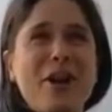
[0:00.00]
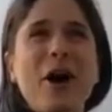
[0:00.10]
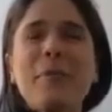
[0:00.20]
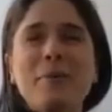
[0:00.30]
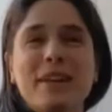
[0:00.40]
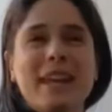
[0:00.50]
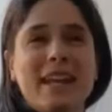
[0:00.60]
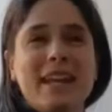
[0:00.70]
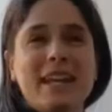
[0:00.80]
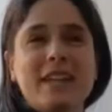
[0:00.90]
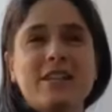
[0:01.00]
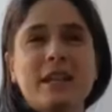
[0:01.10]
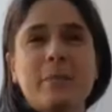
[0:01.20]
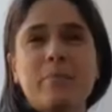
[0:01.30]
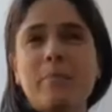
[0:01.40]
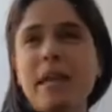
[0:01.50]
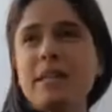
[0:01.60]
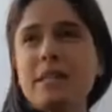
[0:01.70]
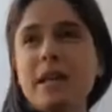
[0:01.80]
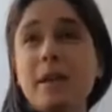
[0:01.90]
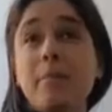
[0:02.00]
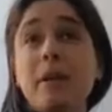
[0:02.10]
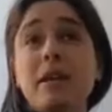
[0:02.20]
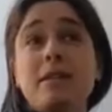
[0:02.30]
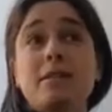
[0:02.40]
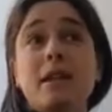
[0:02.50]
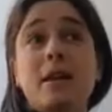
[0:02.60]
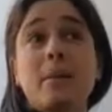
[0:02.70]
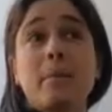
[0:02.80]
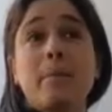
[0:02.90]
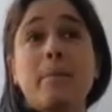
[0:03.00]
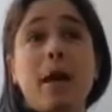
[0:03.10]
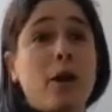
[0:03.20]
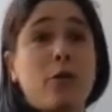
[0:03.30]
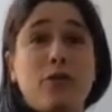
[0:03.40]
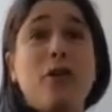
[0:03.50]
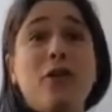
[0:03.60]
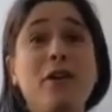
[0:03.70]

complicated. It's like basic, but it's like powerful.